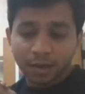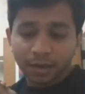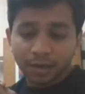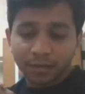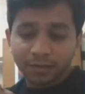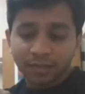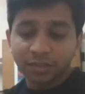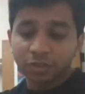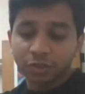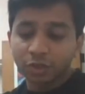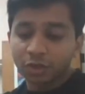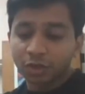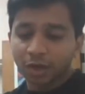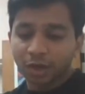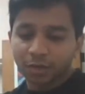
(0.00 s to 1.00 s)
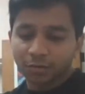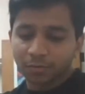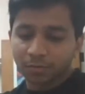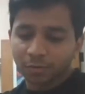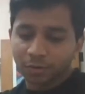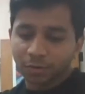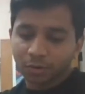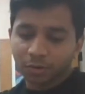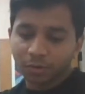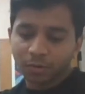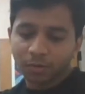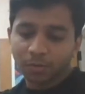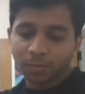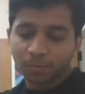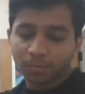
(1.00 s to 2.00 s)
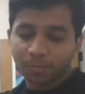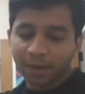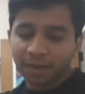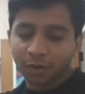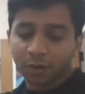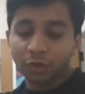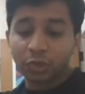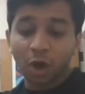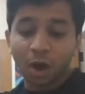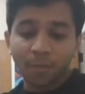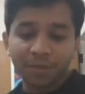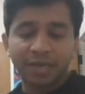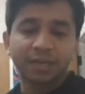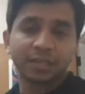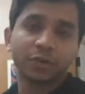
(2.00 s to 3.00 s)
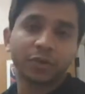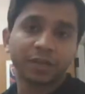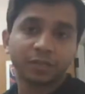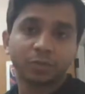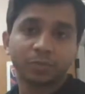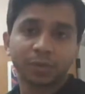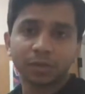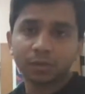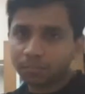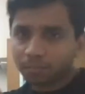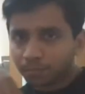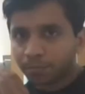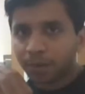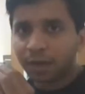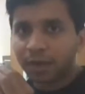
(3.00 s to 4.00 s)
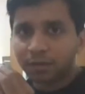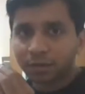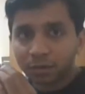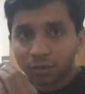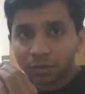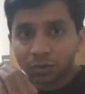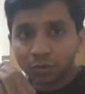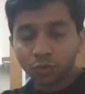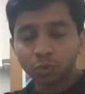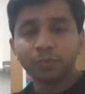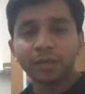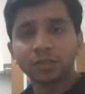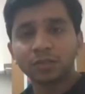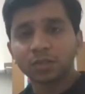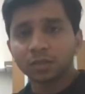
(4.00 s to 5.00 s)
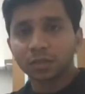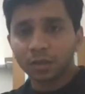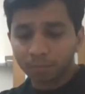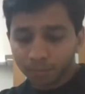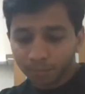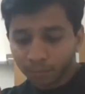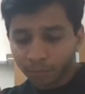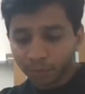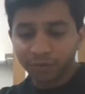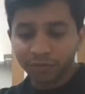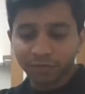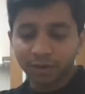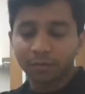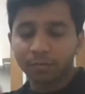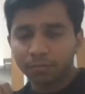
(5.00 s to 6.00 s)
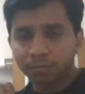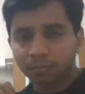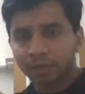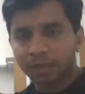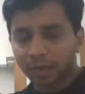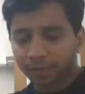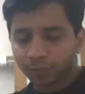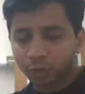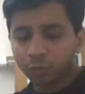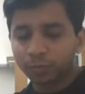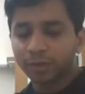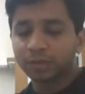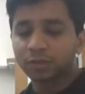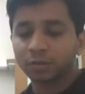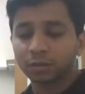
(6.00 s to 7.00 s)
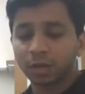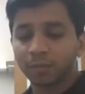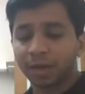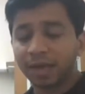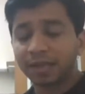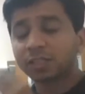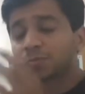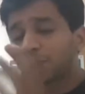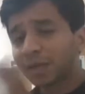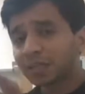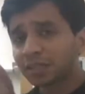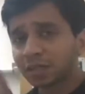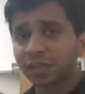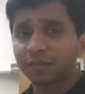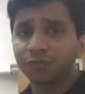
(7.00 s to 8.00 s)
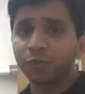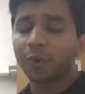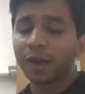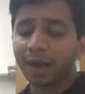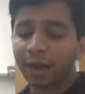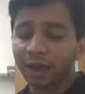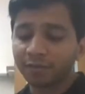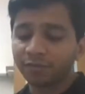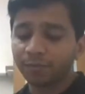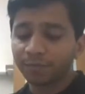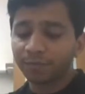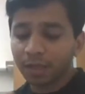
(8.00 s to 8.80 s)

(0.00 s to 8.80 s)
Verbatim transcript: uh, this should not like you know dominate your sop but do mention them briefly but yeah do mention them and especially if you have